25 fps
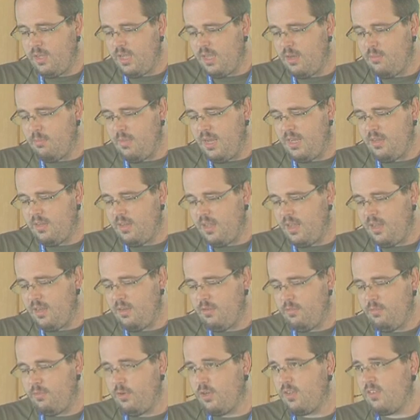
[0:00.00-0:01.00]
can
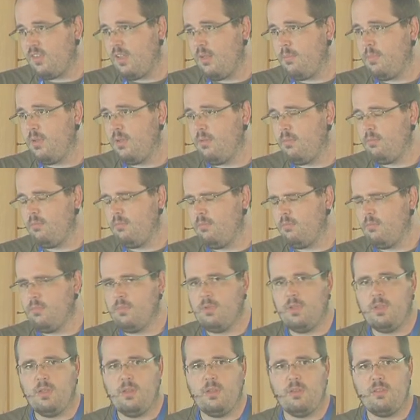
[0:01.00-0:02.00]
maintain... Oh,
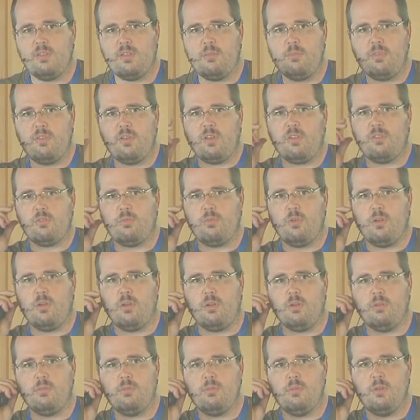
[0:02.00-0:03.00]
something is
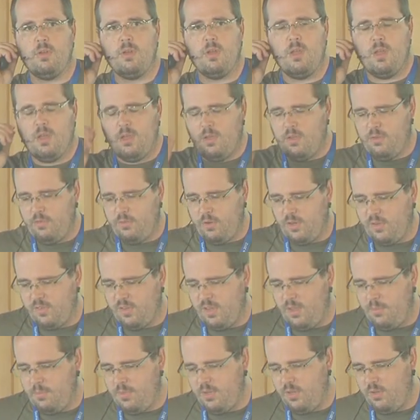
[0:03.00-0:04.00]
wrong. For
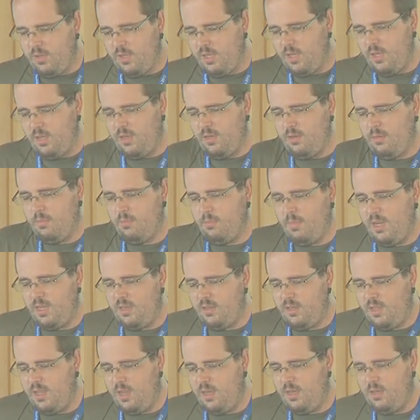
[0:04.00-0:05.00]
example, you can
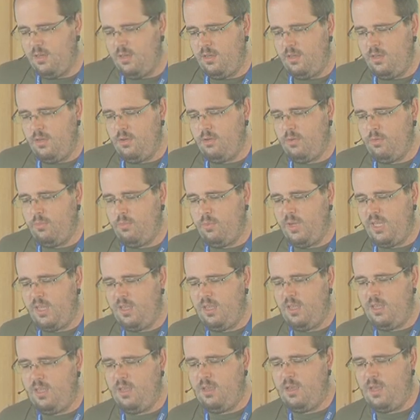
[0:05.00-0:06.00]
maintain your
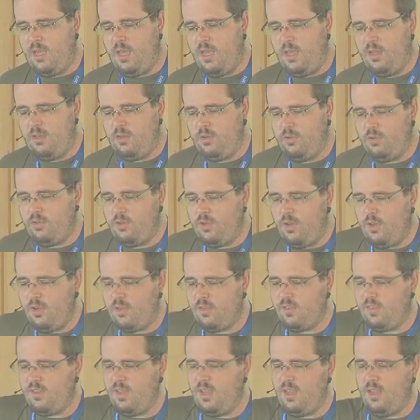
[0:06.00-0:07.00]
wiki and your
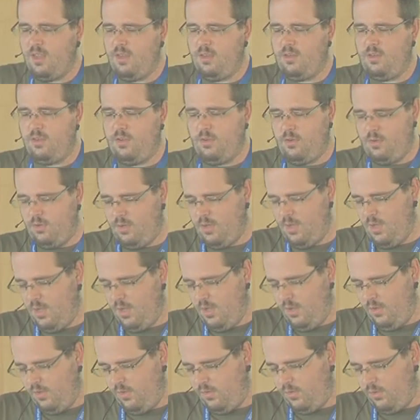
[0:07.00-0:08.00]
docs and your
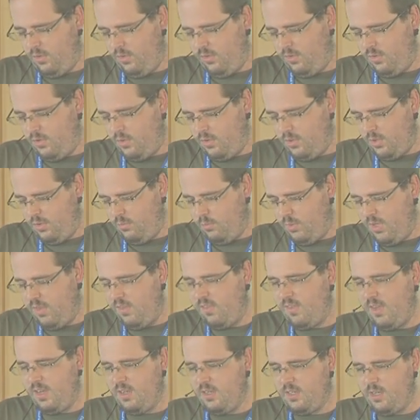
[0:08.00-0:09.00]
source code in one
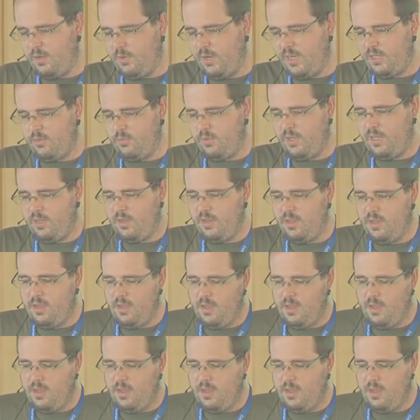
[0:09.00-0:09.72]
single directory,